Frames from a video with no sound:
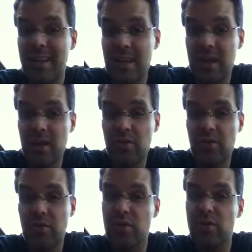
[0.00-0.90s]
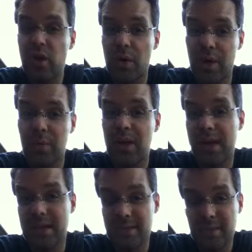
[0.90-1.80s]
thing for growing
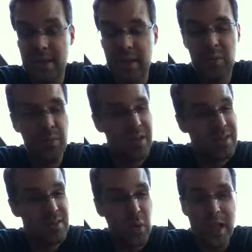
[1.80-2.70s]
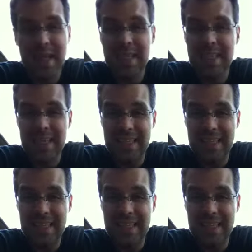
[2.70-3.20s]
plants. Plants don't like